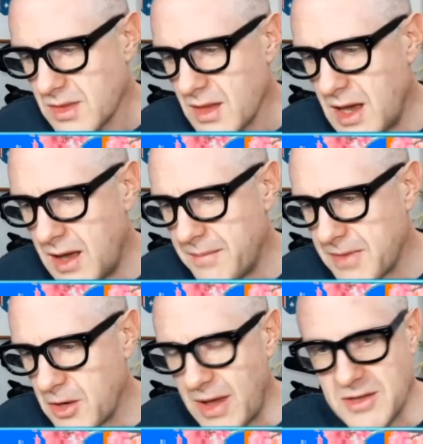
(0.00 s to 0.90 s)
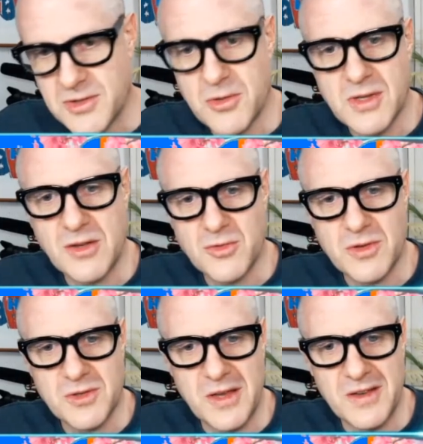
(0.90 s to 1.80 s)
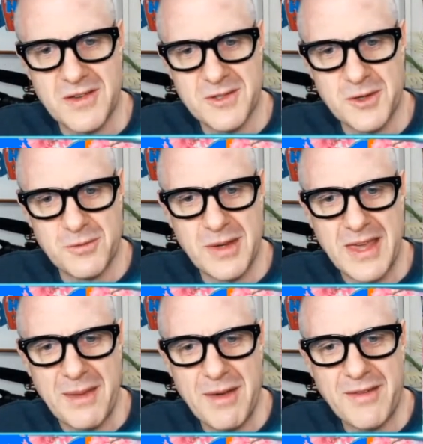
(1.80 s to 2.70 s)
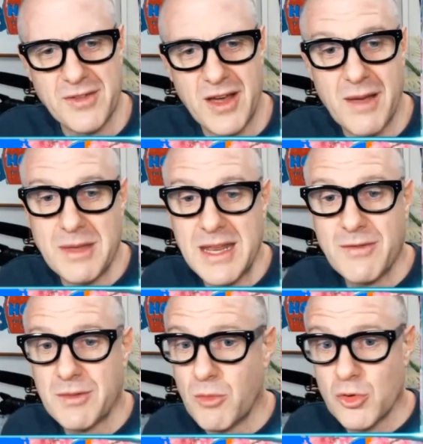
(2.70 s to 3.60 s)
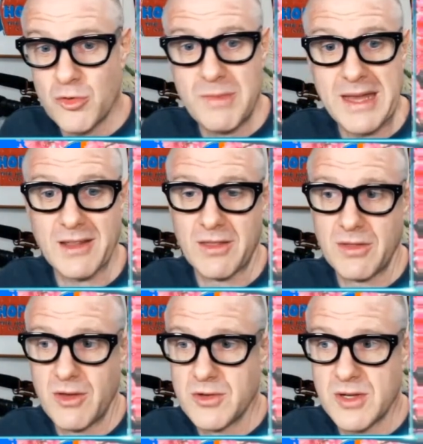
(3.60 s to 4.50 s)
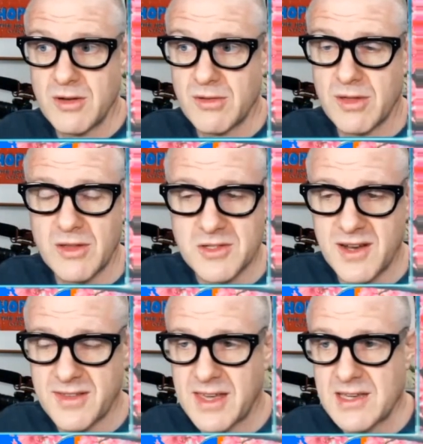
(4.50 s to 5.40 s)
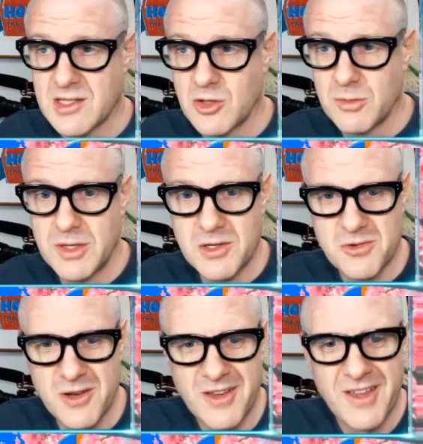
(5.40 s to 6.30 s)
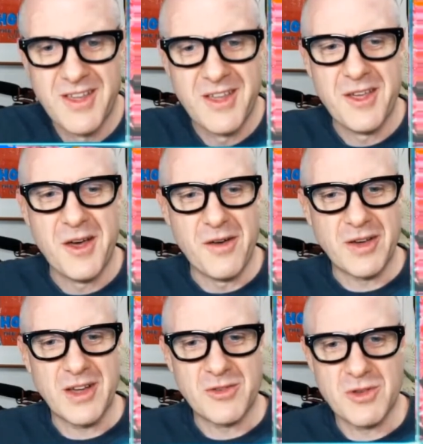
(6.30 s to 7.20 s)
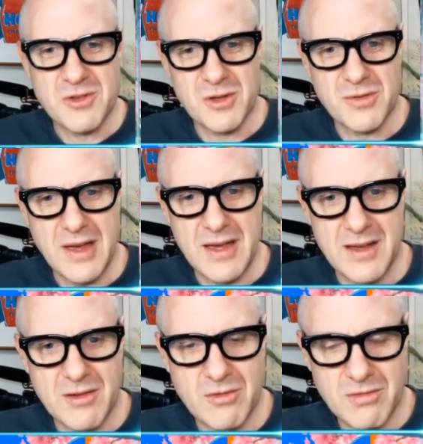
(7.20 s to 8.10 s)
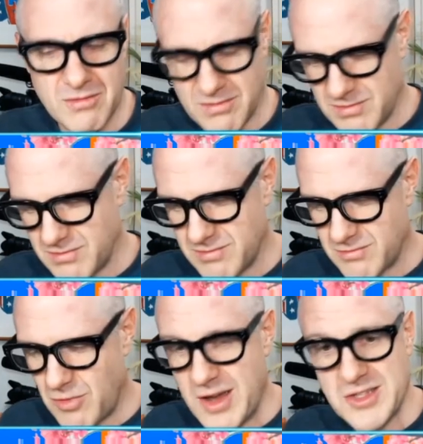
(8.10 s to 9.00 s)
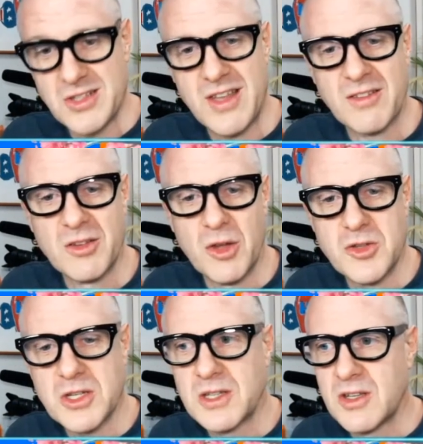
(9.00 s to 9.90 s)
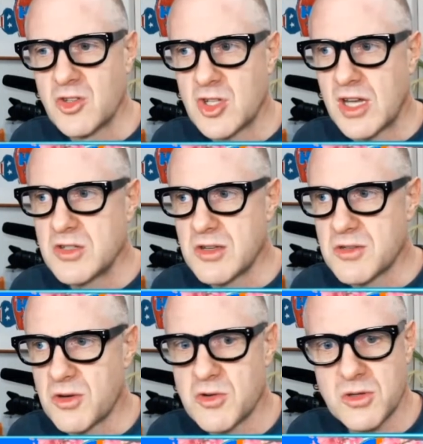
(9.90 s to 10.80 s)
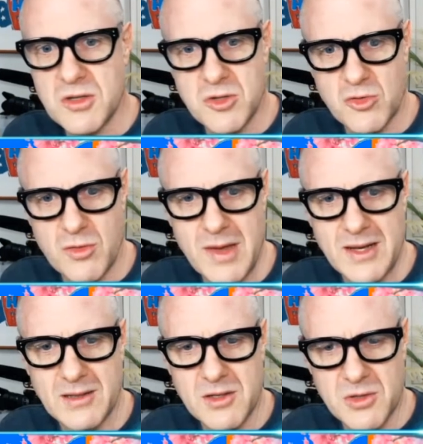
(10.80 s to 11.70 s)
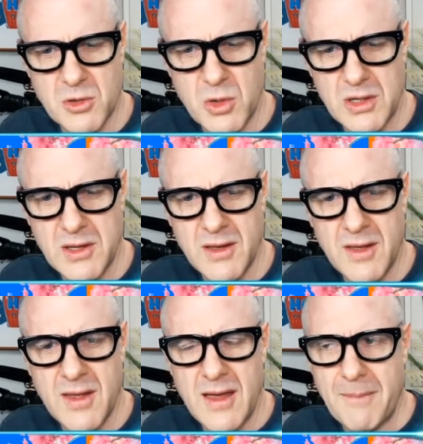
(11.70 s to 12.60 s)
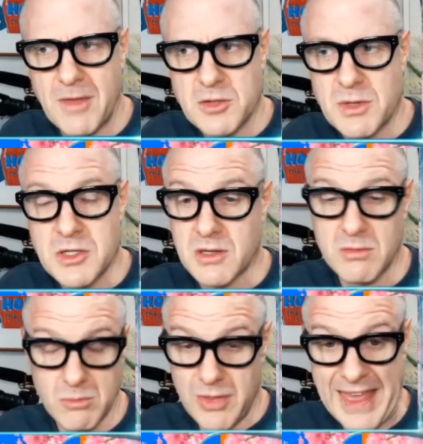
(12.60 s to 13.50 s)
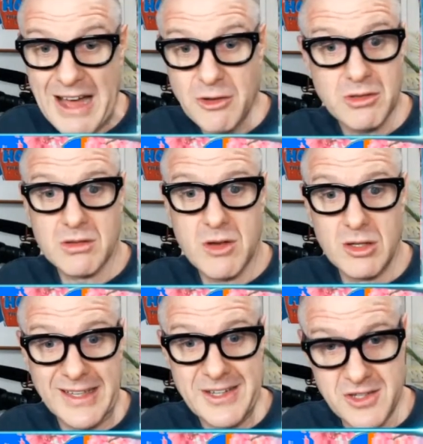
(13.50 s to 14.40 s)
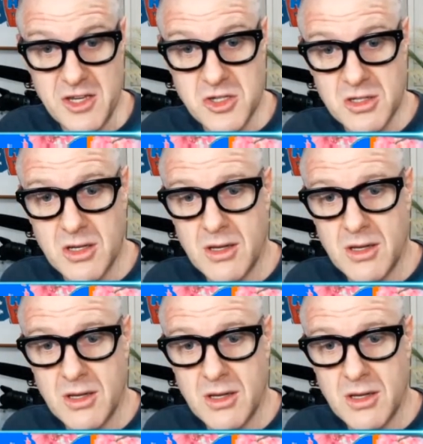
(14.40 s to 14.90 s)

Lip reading: as those countries sort of became after, I mean, even more dramatic than those. I don't think there's another case in human history of a country sort of rising technologically and changing socially so dramatically, so quickly, especially without colonization.